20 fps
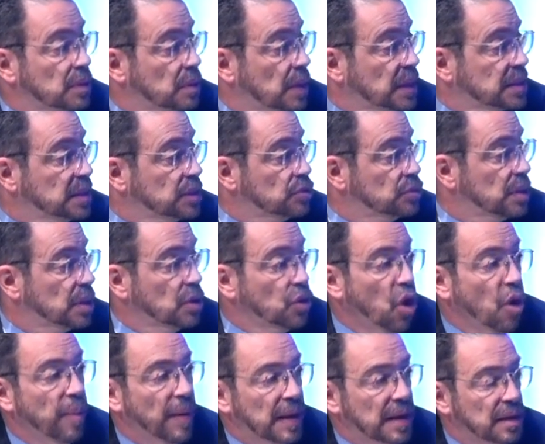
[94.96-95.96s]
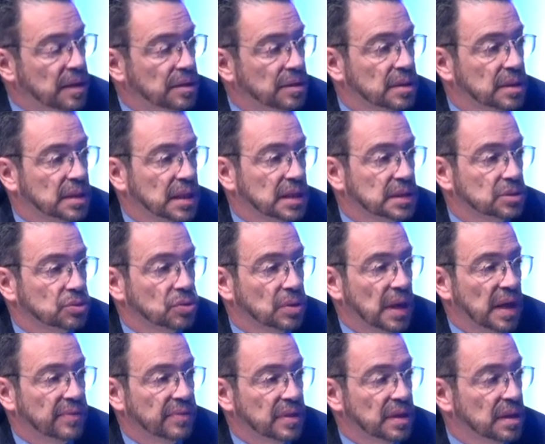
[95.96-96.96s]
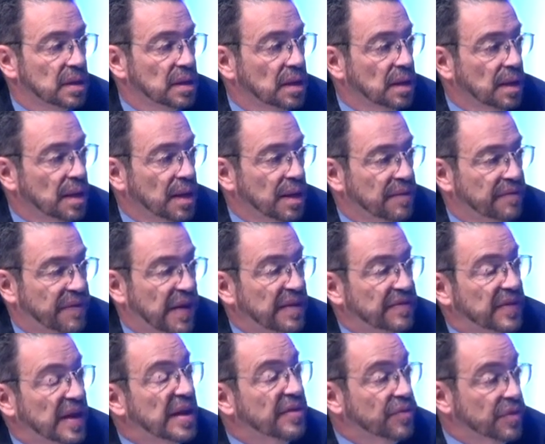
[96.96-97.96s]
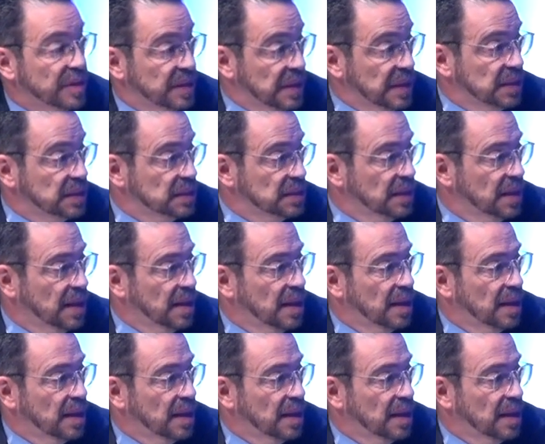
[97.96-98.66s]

access to the global internet has to have the five everythings,